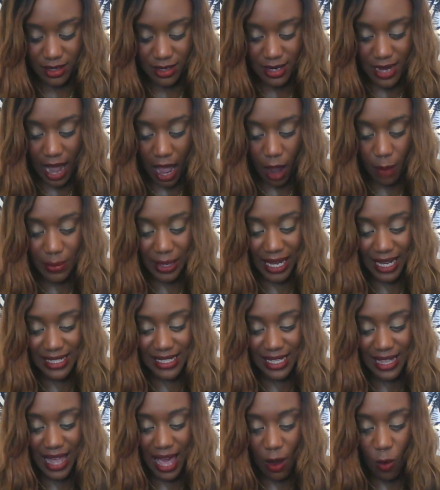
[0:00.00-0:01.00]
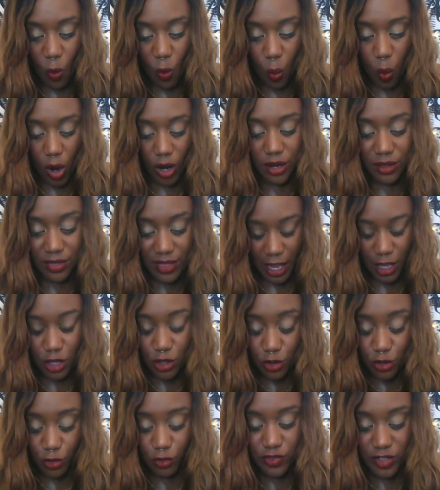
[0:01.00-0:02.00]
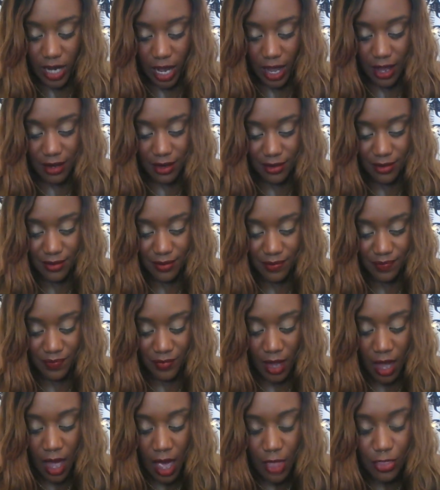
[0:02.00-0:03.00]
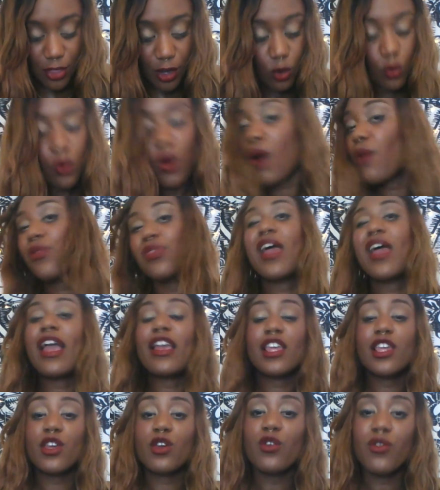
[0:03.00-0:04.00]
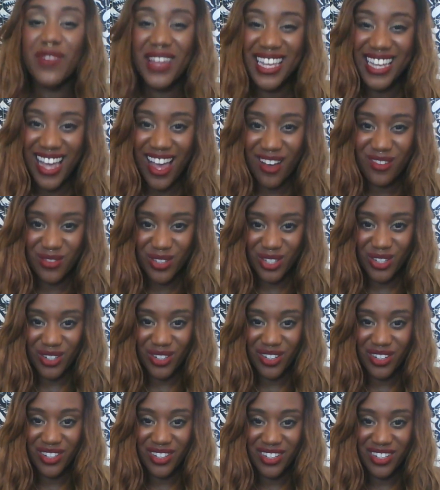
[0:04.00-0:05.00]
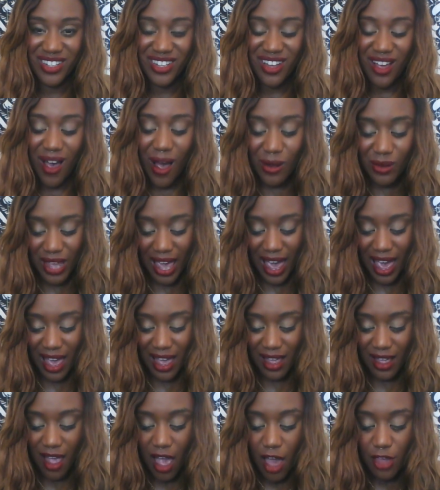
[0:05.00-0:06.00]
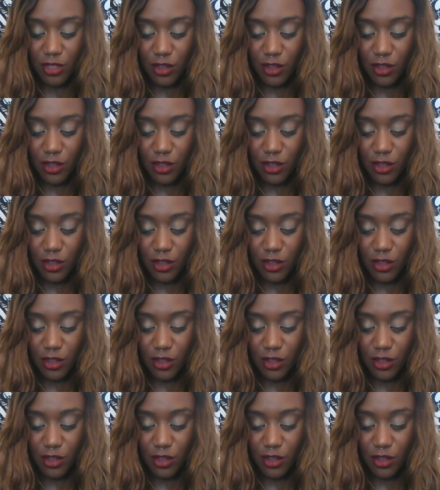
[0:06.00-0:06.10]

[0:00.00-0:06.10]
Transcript: Now, because of the work that you've done, the growth that you've encountered, okay?